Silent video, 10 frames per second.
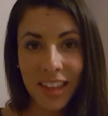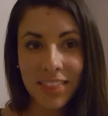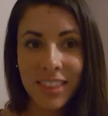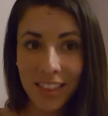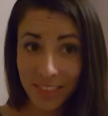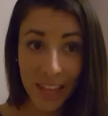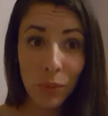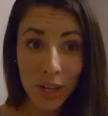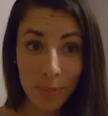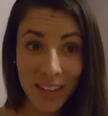then they
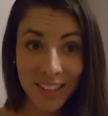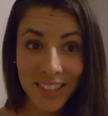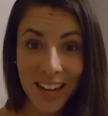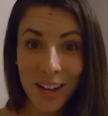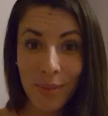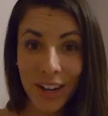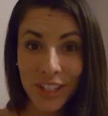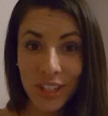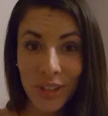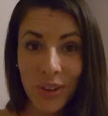want to be excited about
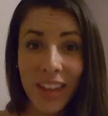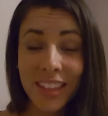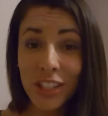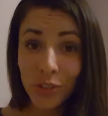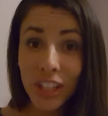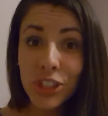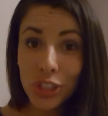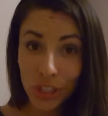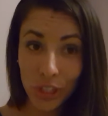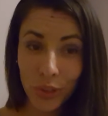it too, and they
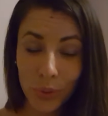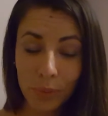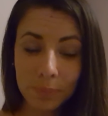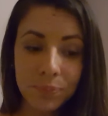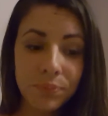trust you.